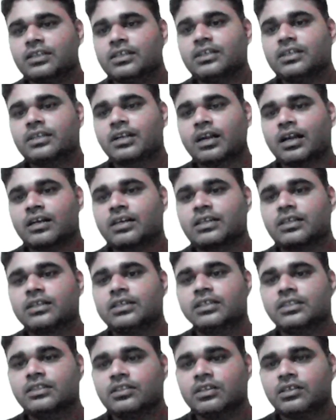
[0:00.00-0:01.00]

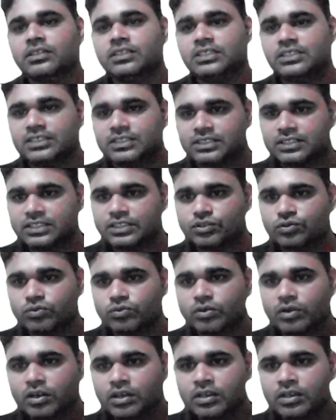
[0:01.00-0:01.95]
interact in this tissue.